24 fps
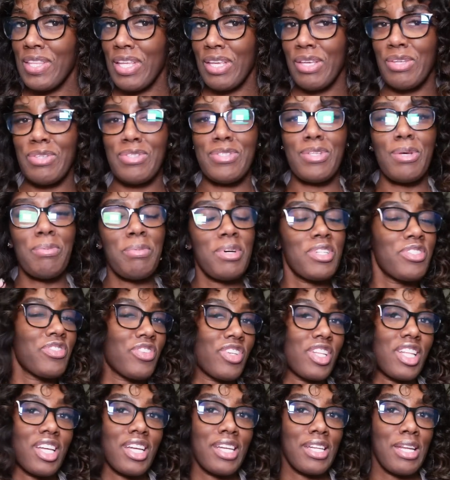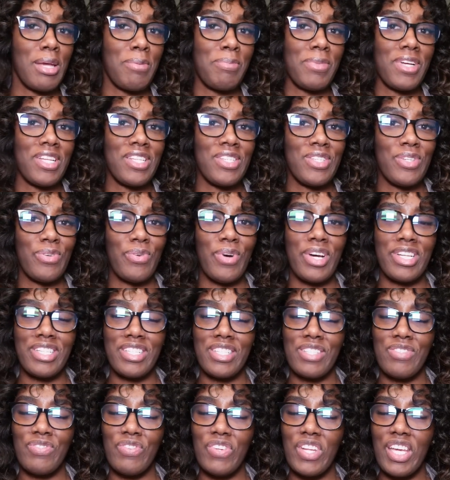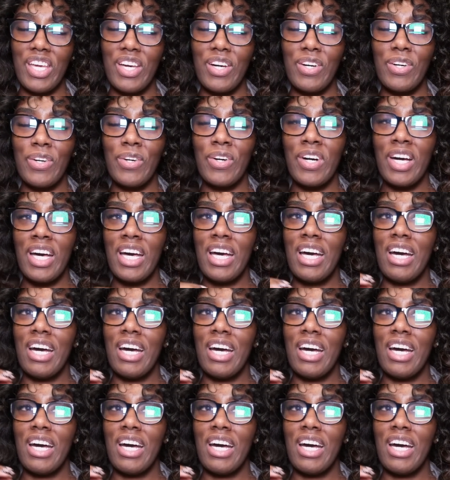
thank you so much for clicking that button to watch this video